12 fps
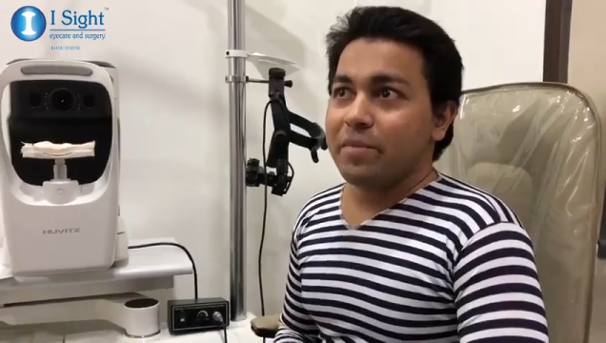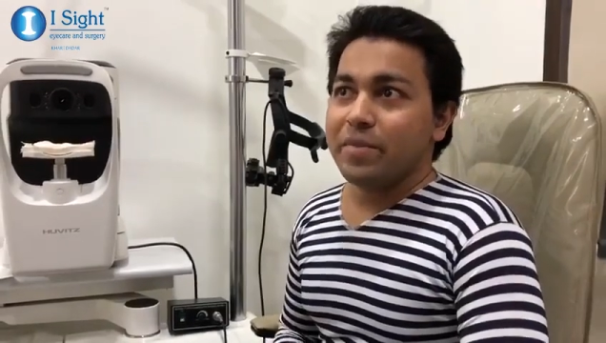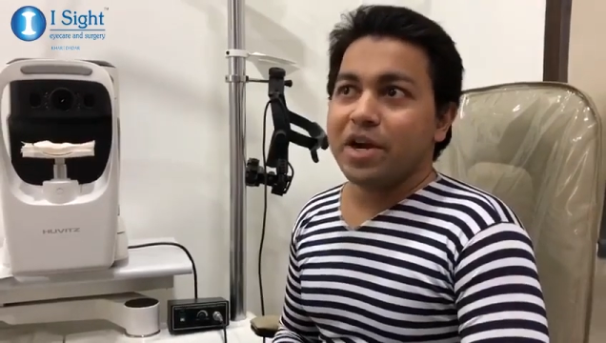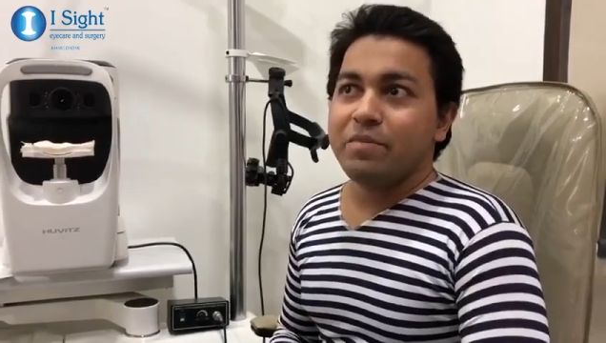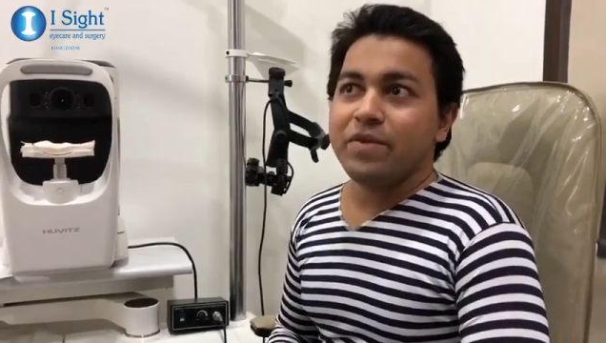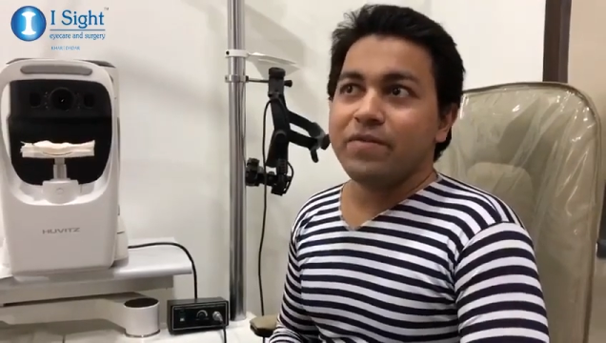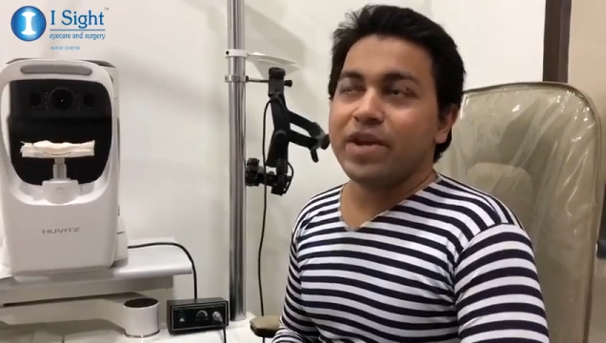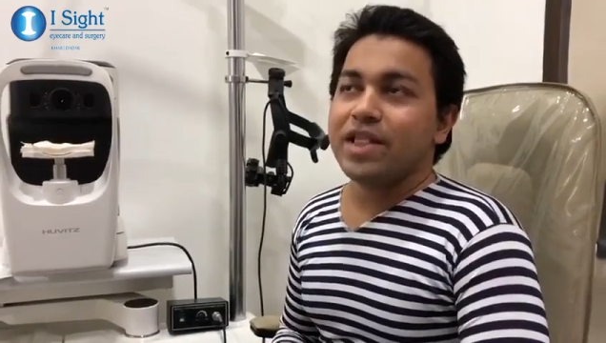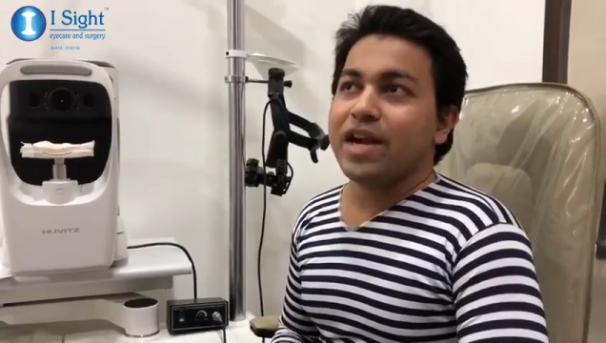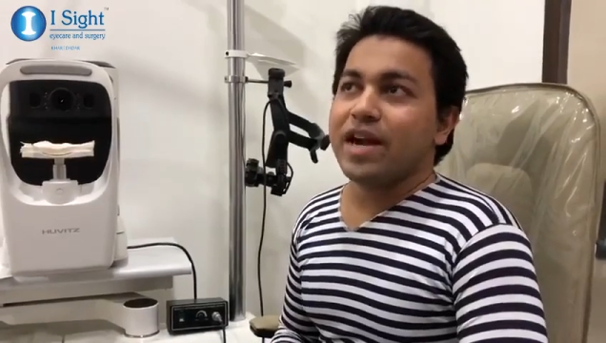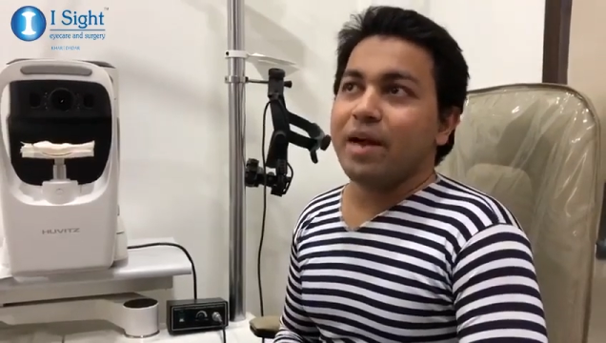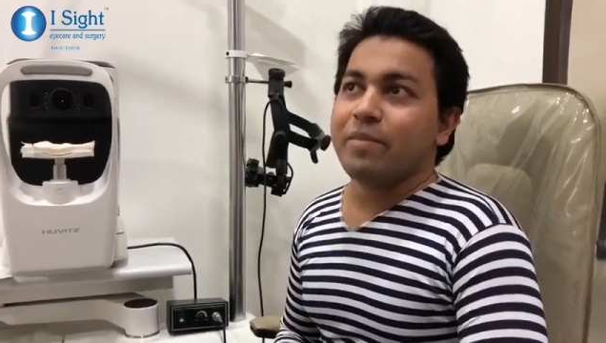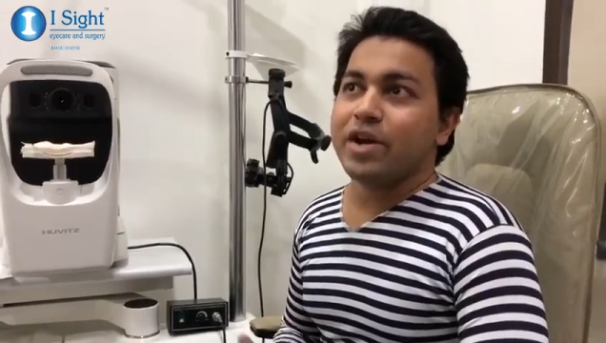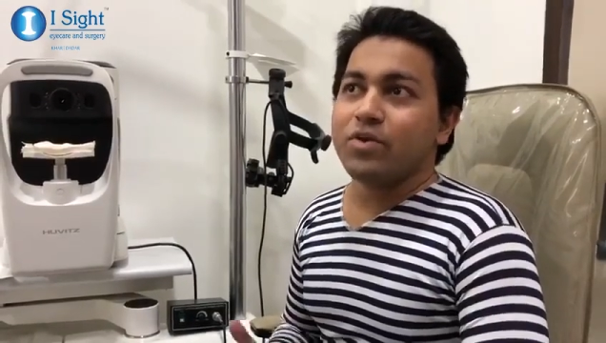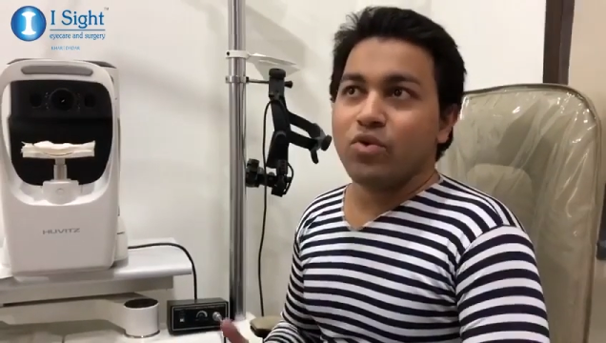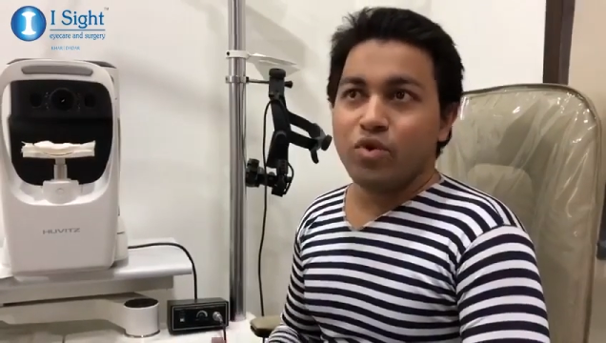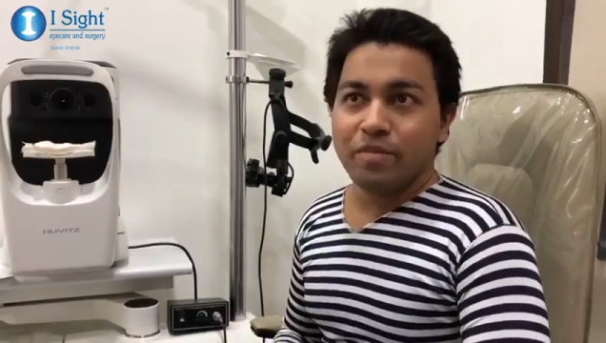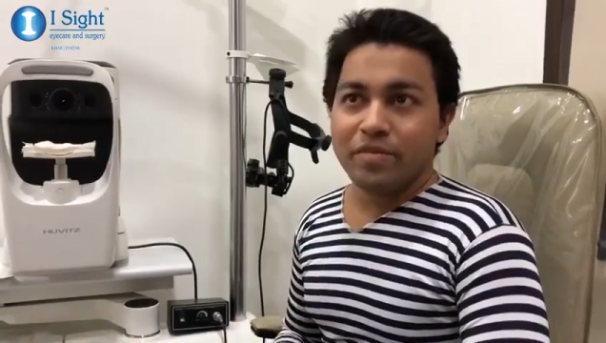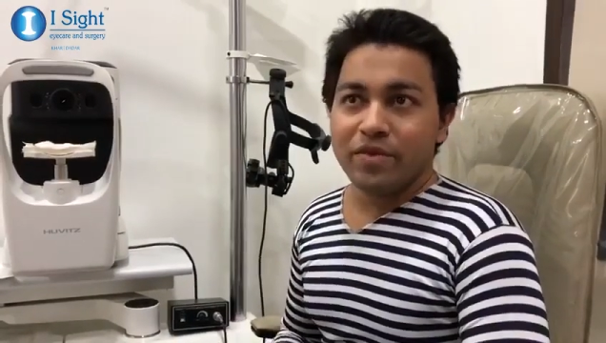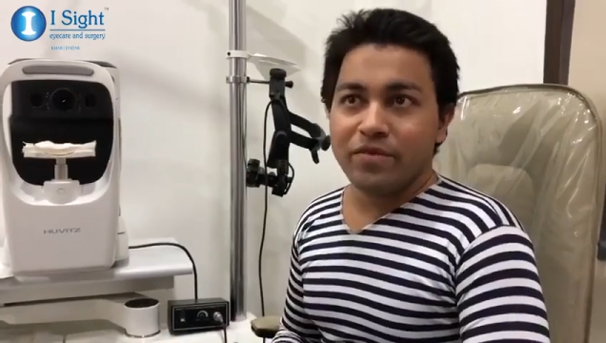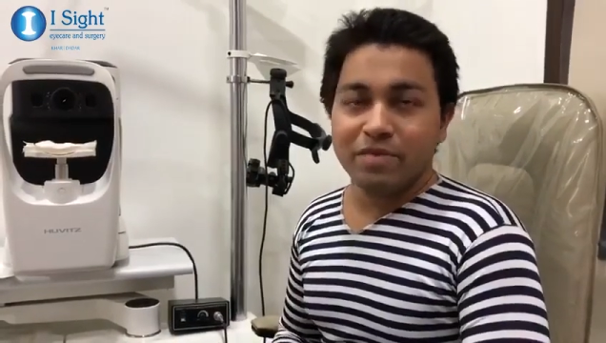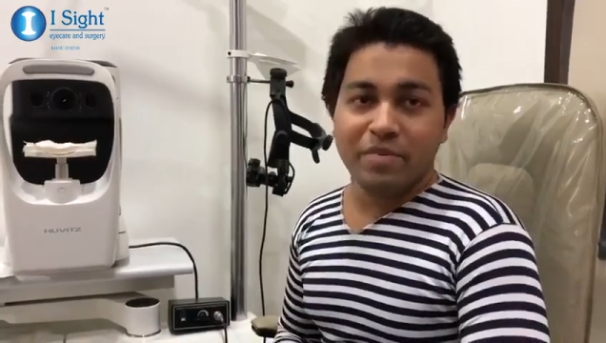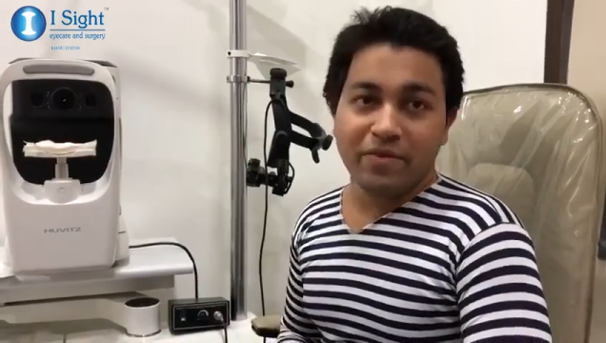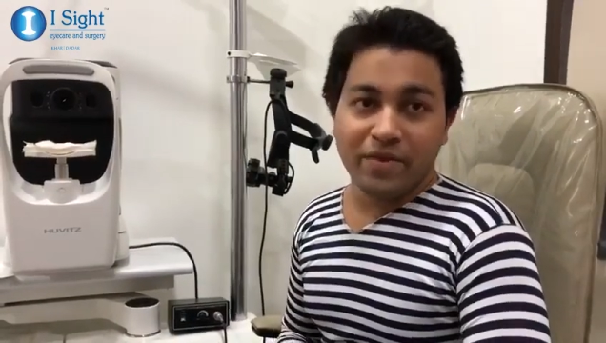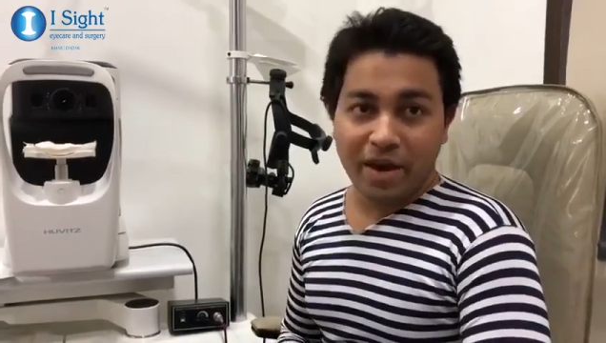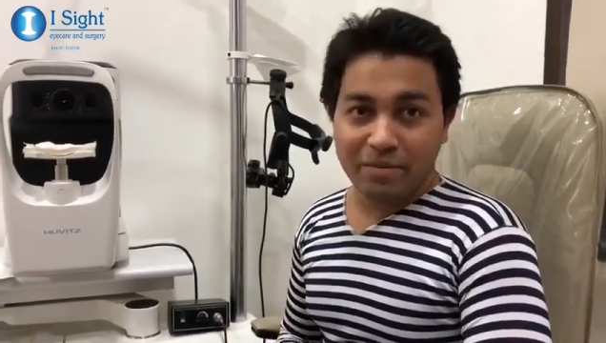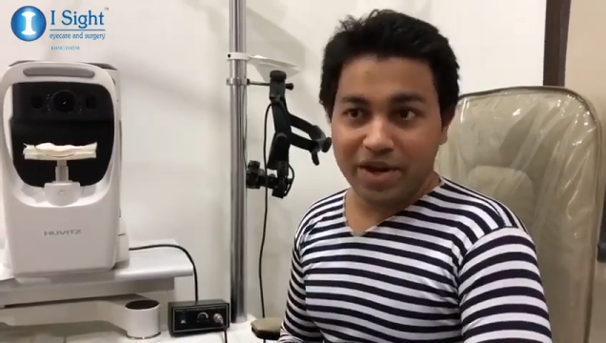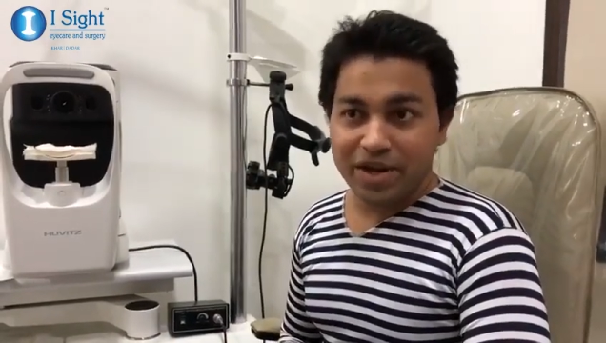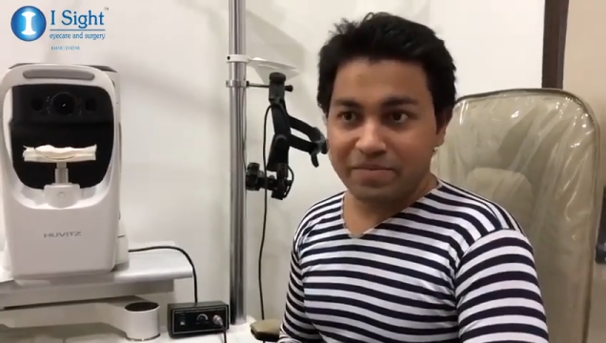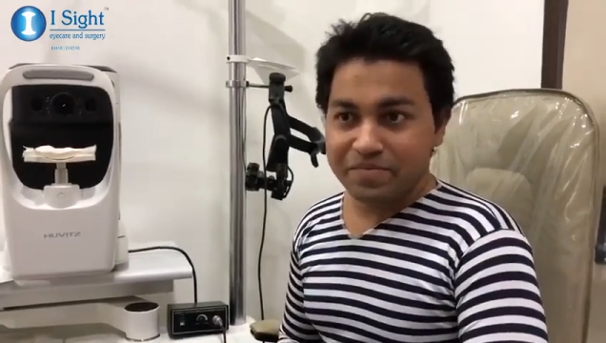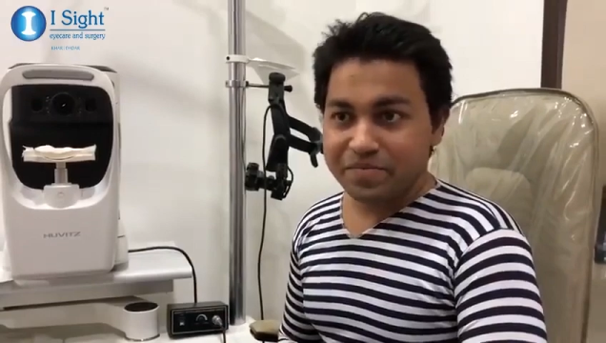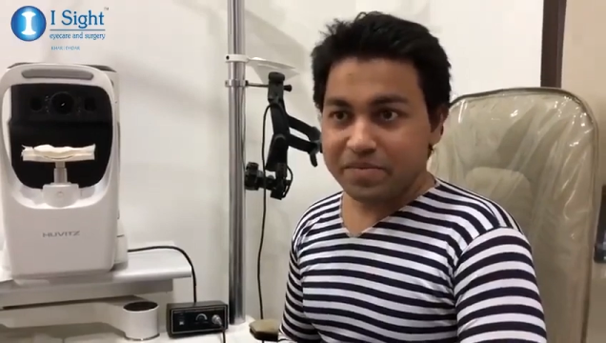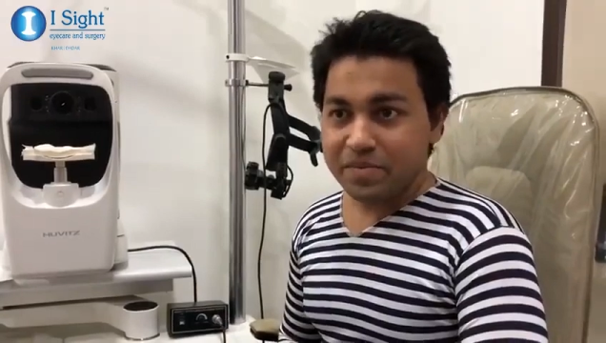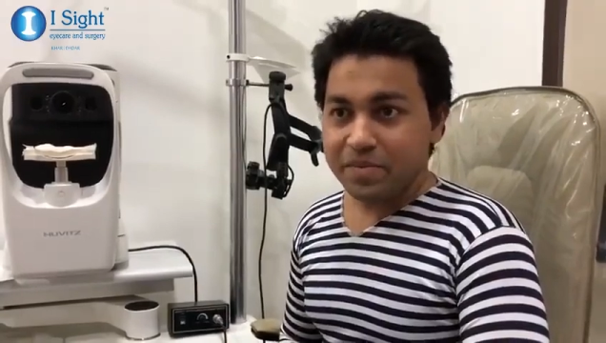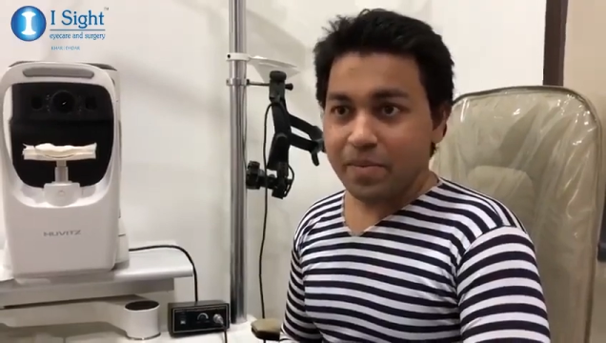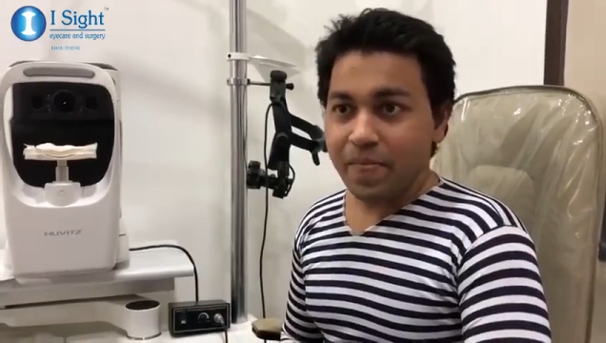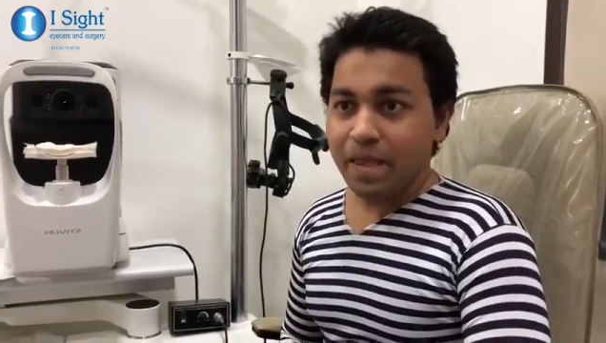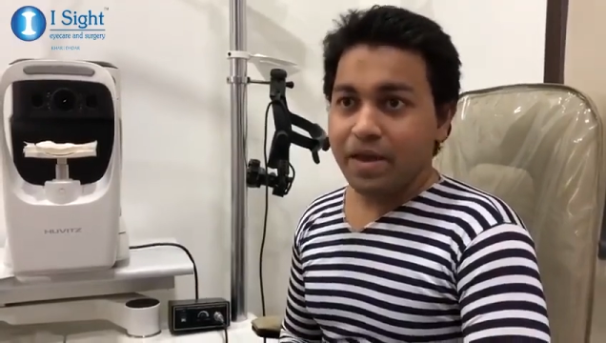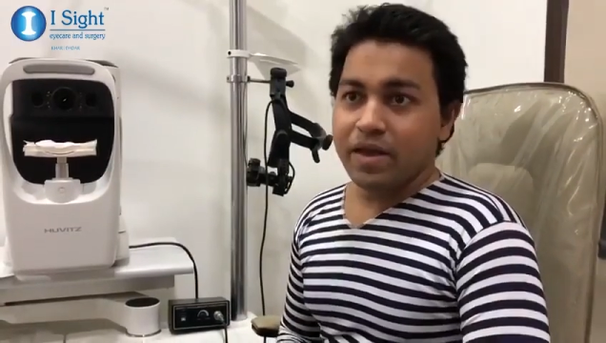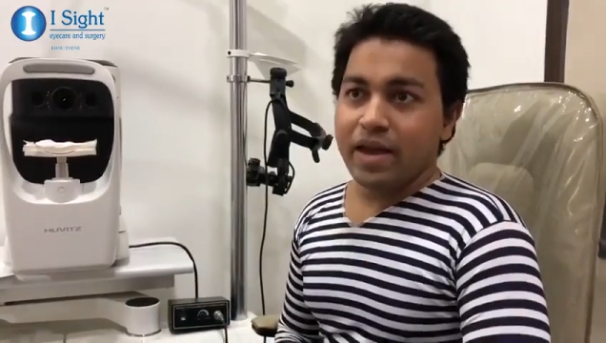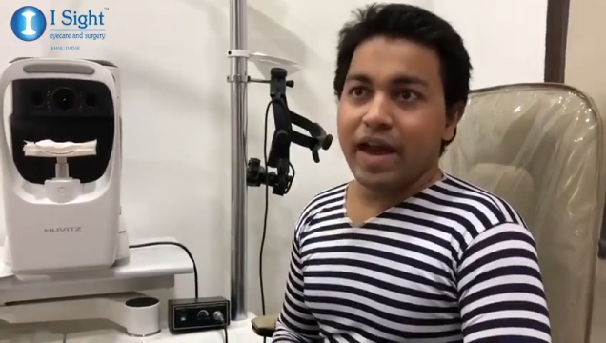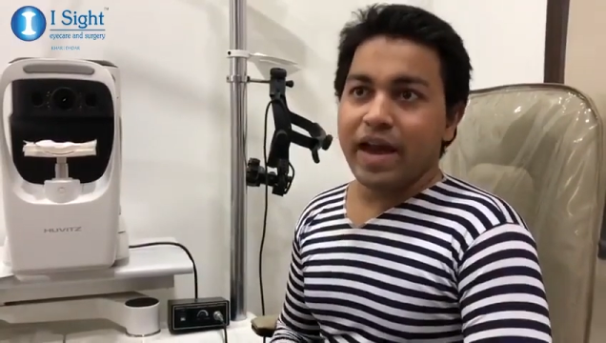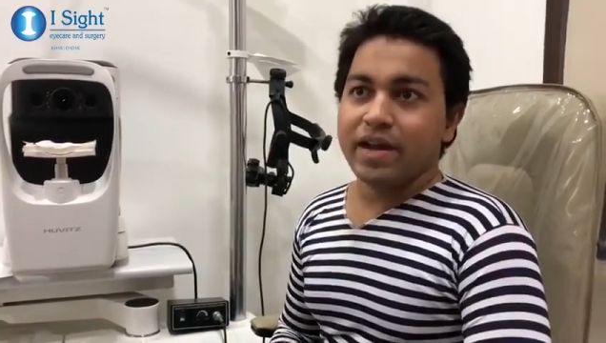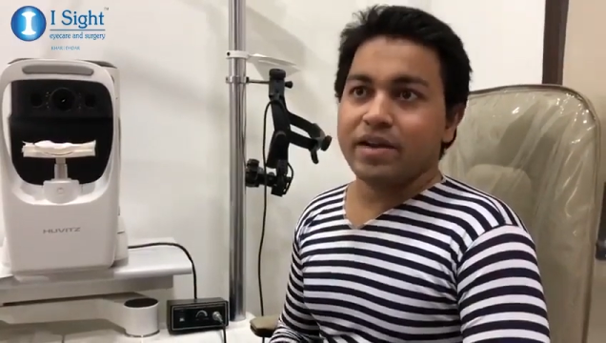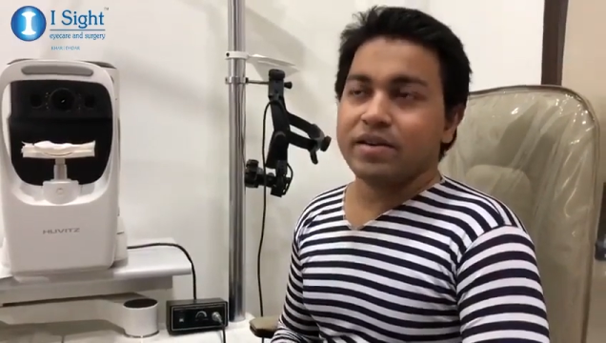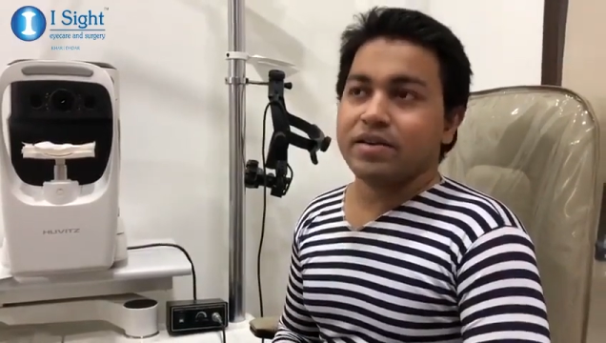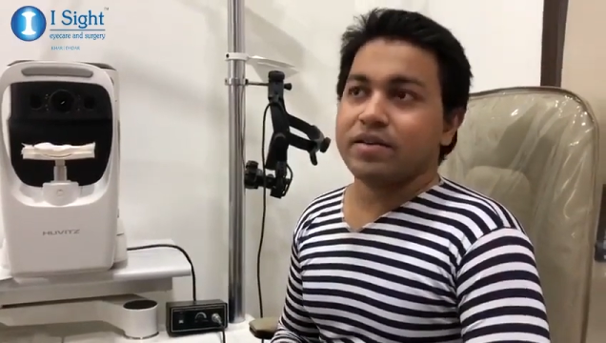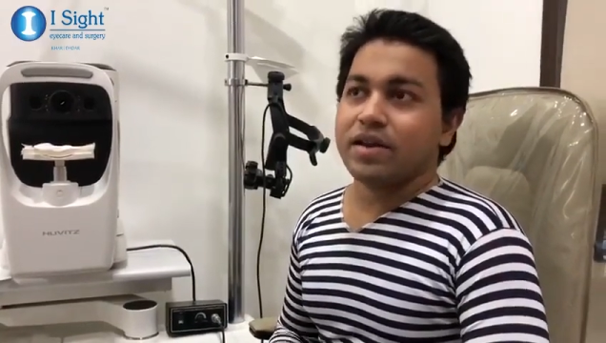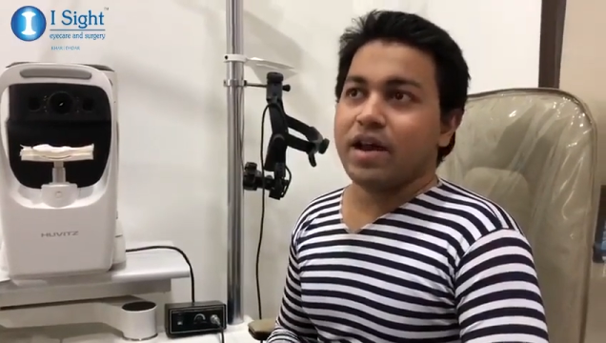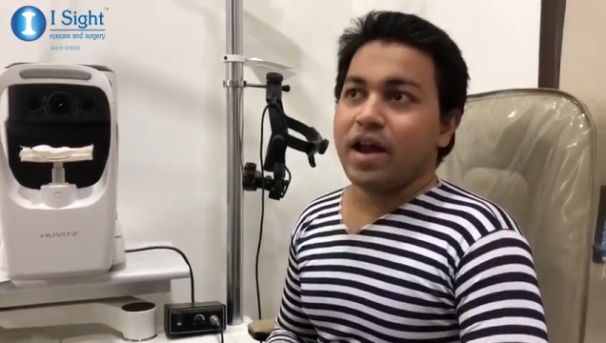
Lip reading: made me feel that I'm at home with my family. And